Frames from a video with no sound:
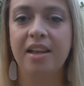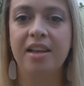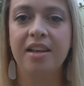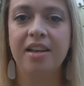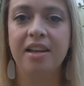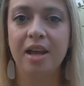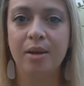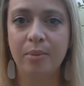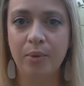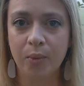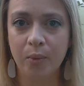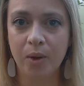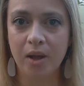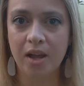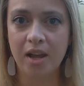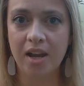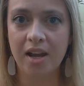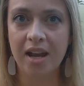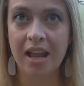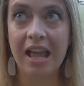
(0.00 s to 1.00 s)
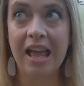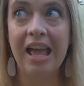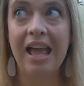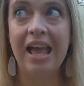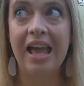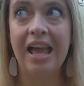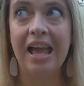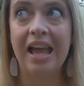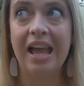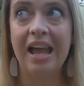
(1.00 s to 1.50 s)
Number one,
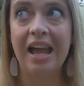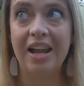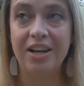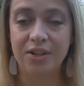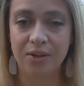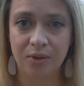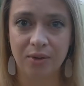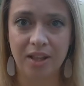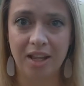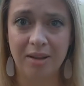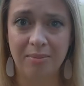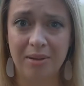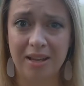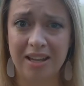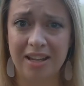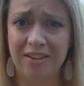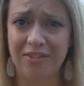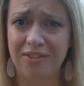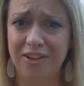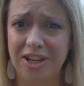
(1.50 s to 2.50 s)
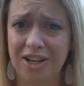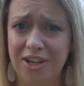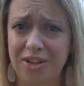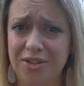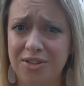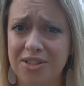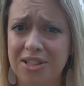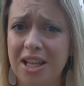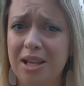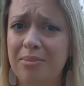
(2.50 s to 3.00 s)
I don't like making
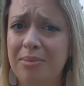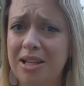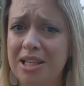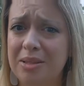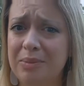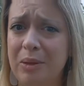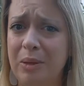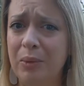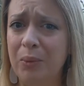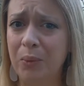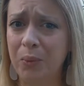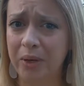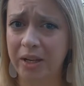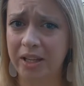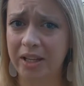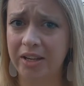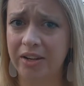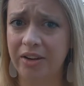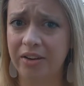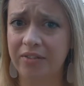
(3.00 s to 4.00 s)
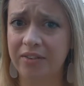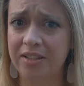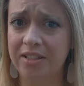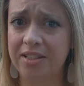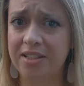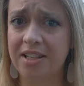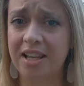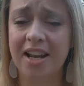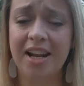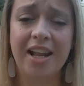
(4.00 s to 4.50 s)
videos. It makes me really nervous,
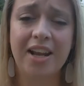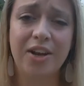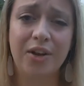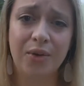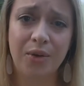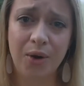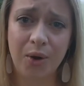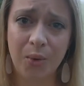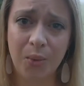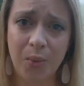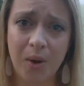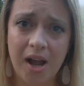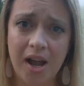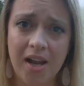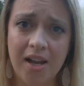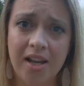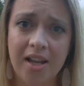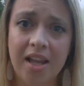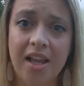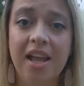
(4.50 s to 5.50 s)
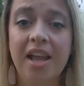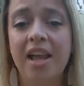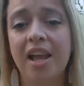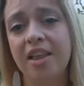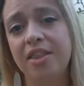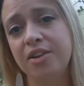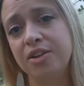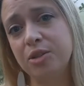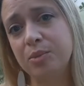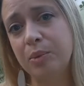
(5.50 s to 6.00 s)
and I don't know why.
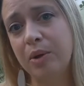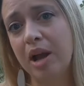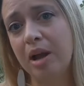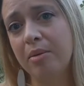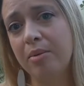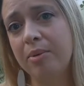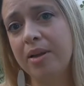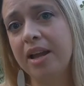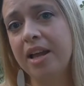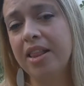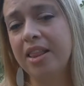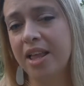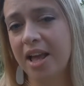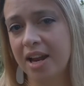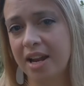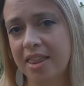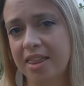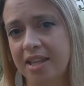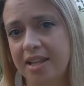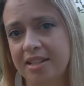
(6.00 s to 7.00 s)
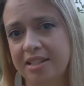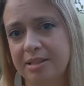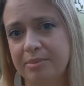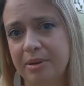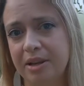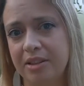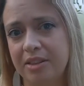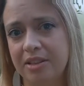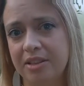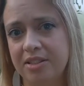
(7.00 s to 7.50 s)
And there's probably a lot of things
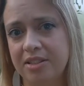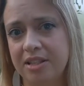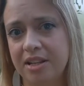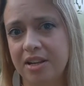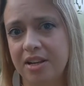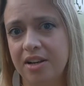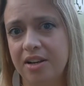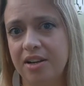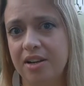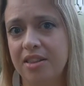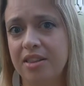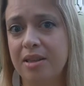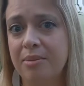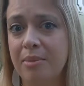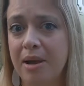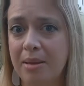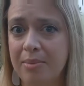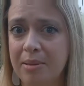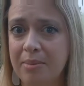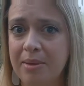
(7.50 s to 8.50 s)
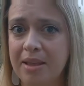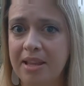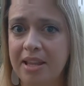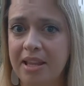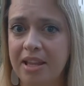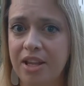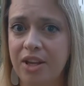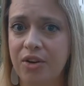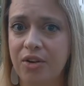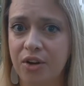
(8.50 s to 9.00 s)
about this year that might be
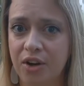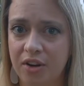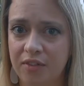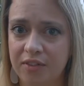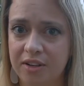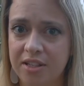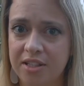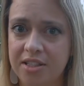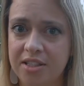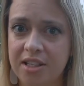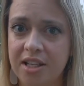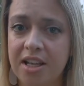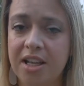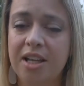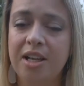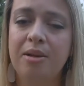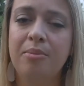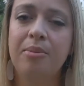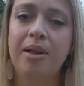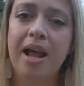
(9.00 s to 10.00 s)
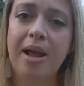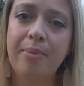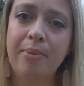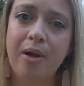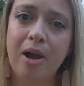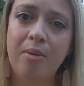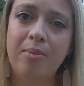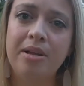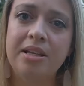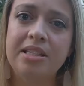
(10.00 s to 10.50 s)
making you nervous. But I
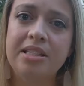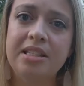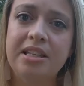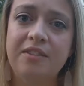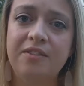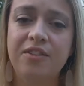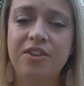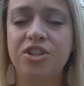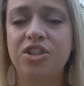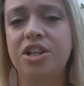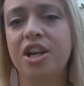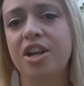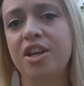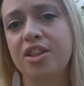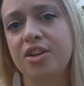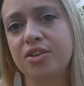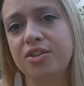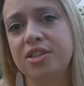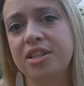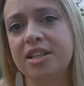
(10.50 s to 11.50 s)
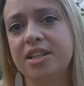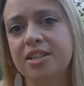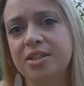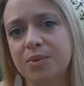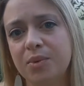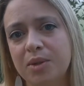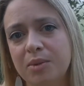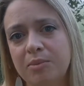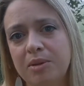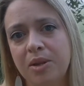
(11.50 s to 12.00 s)
promise that if you share those
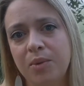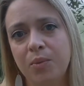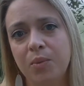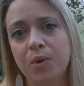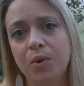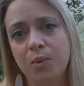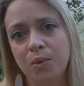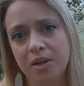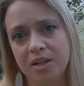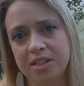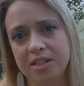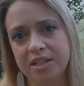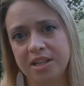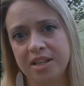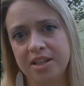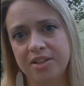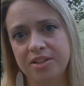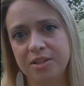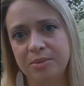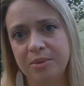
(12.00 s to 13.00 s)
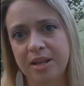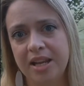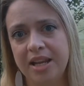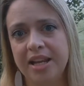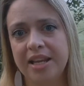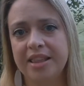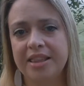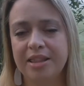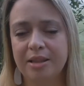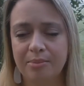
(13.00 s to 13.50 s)
things with me, we'll work together to make
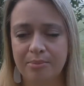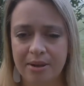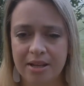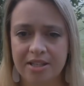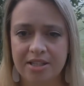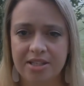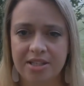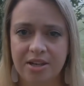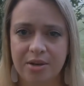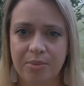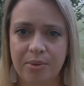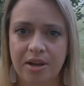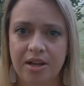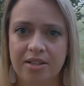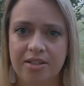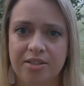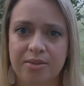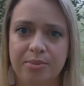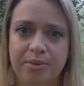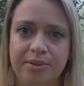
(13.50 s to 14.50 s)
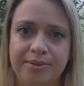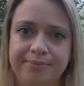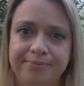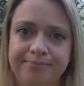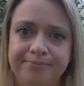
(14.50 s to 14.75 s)
it the best year possible.